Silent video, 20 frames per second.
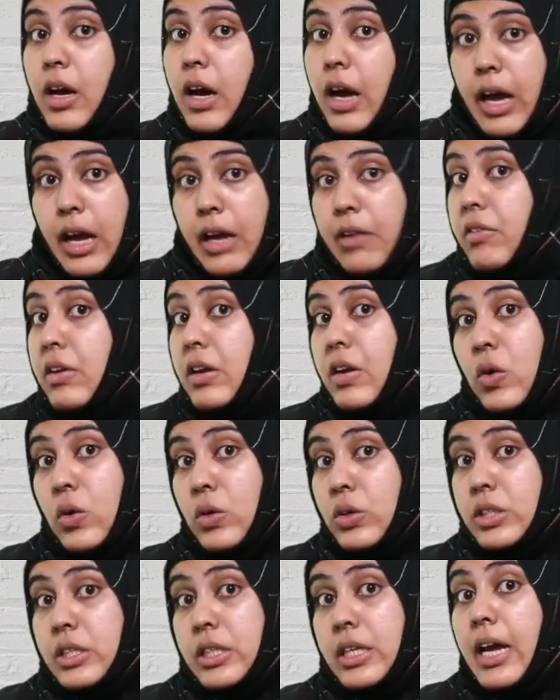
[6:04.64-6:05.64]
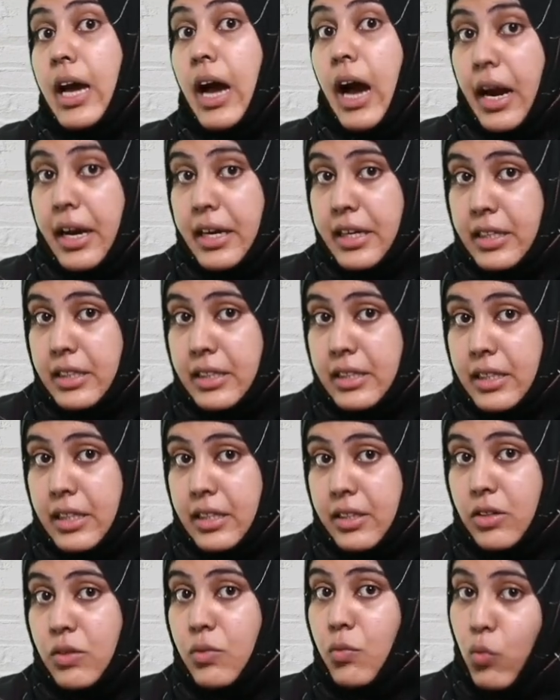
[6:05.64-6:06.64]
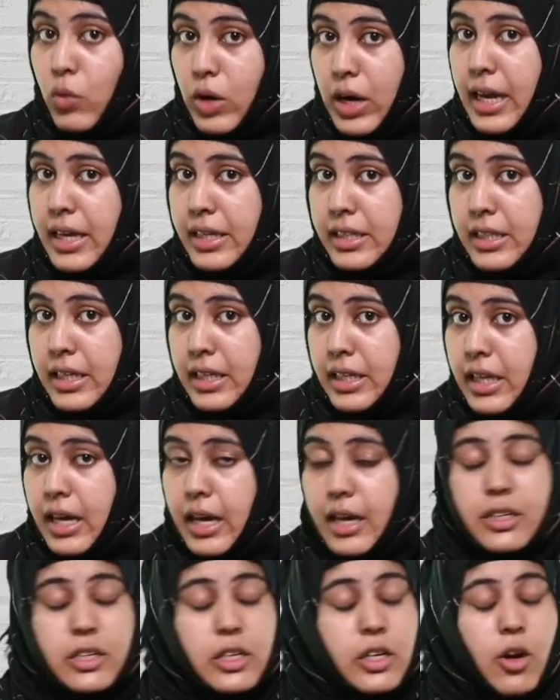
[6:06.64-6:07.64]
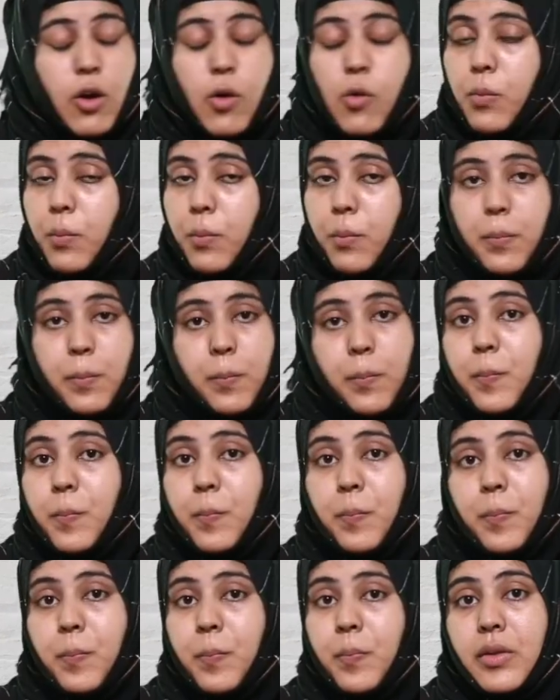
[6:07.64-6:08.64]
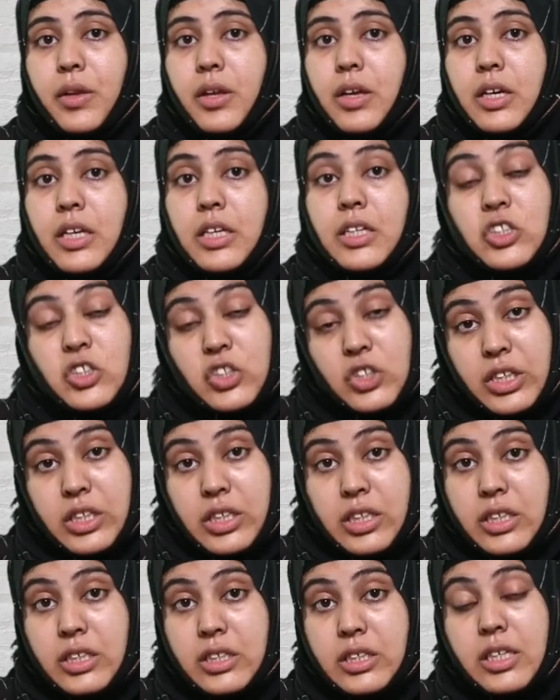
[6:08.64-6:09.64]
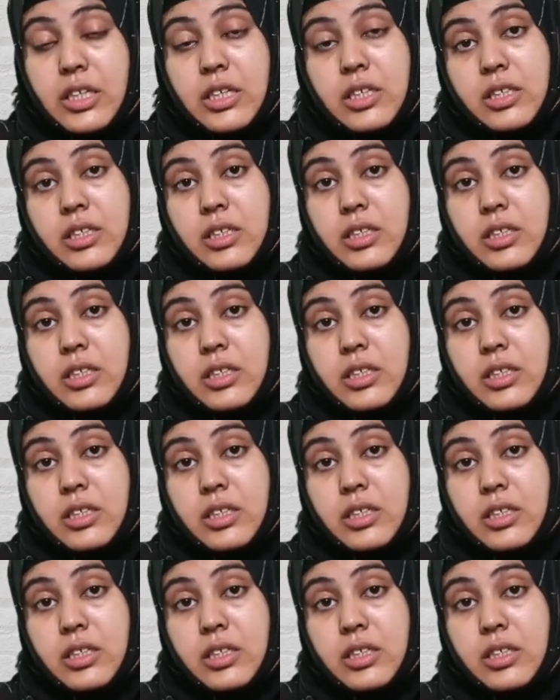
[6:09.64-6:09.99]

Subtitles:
I will not say I does it. Will I say that? No. She does it.